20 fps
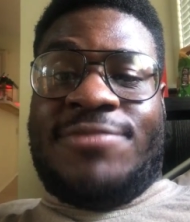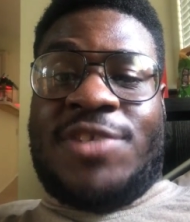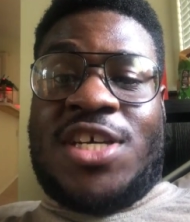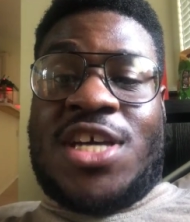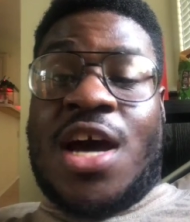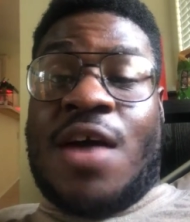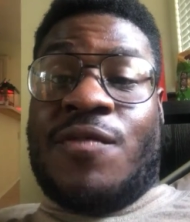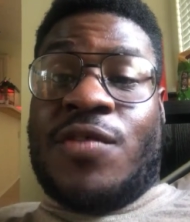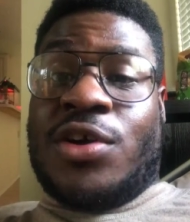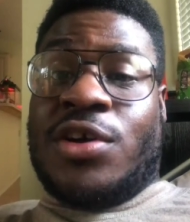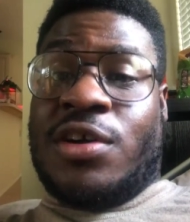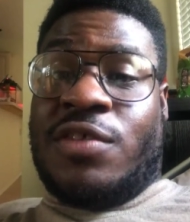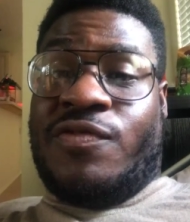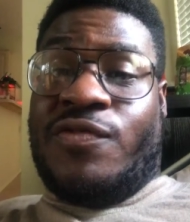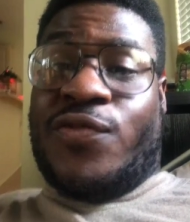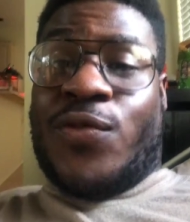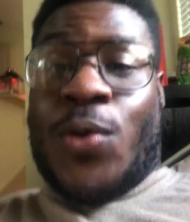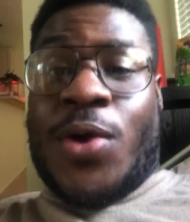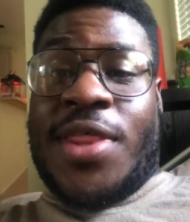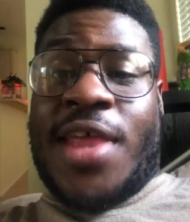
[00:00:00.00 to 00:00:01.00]
cover
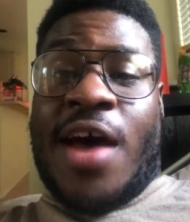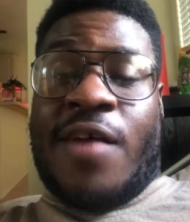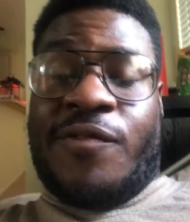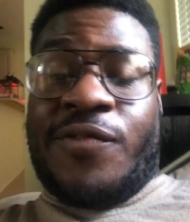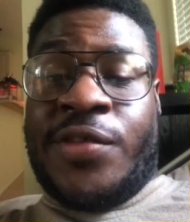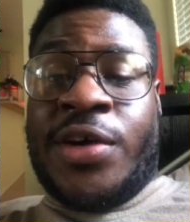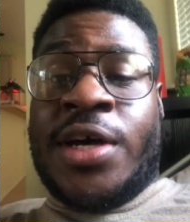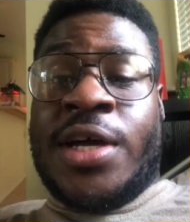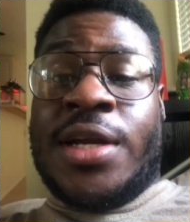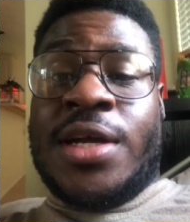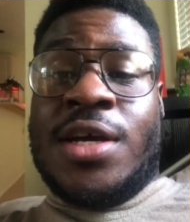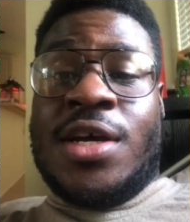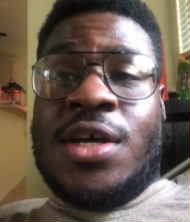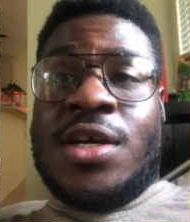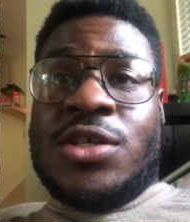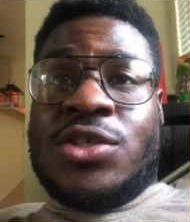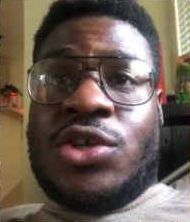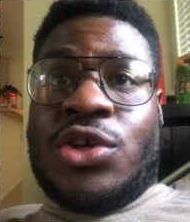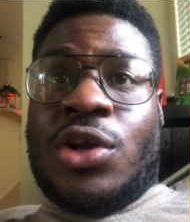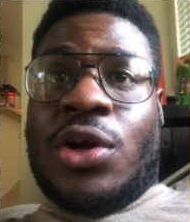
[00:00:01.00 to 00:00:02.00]
for that foot
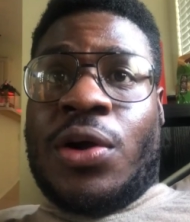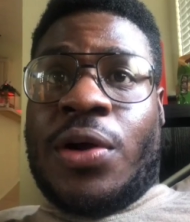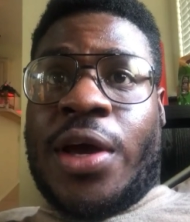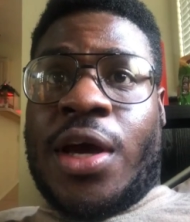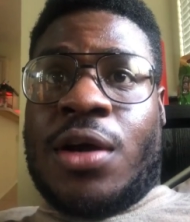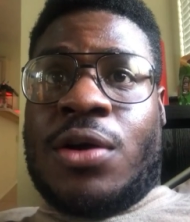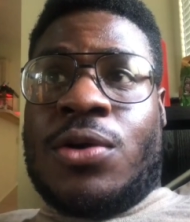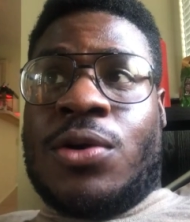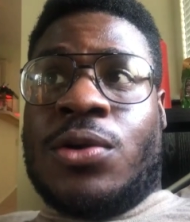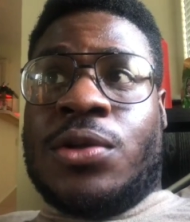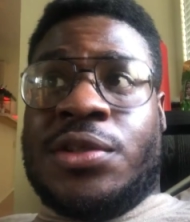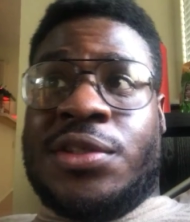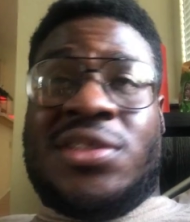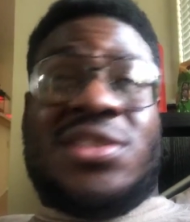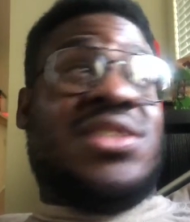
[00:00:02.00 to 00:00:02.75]
so you don't get cold.